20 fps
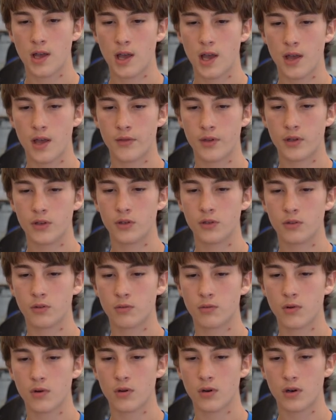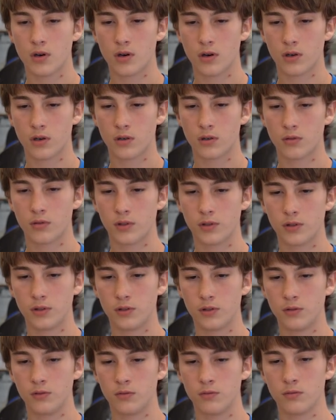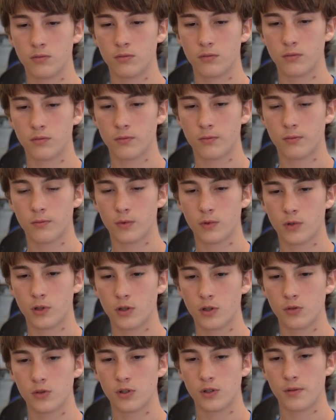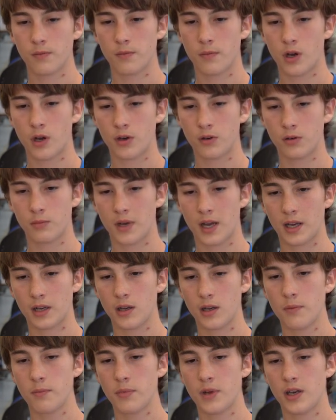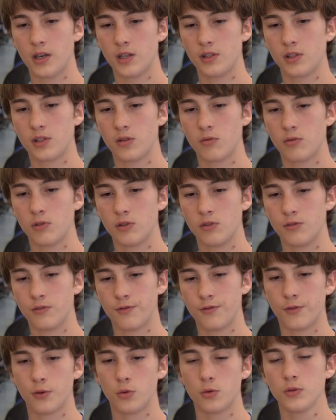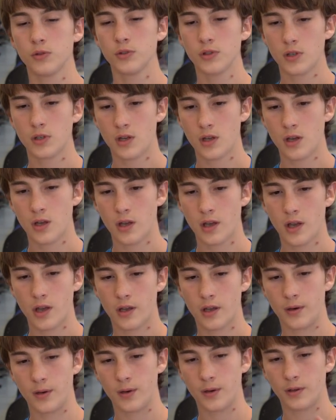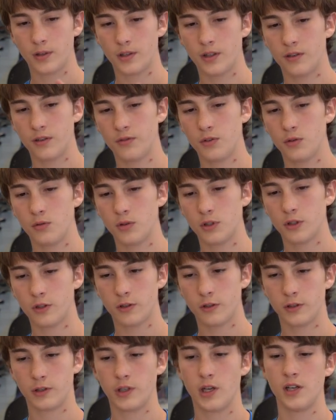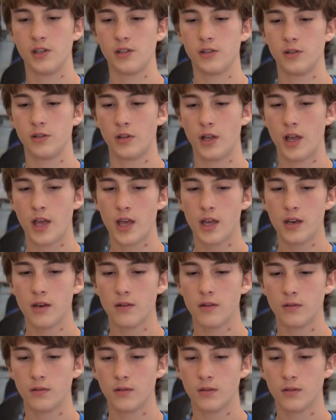And then you are going to close the model back up, and it's going to fold and give you a nice little head.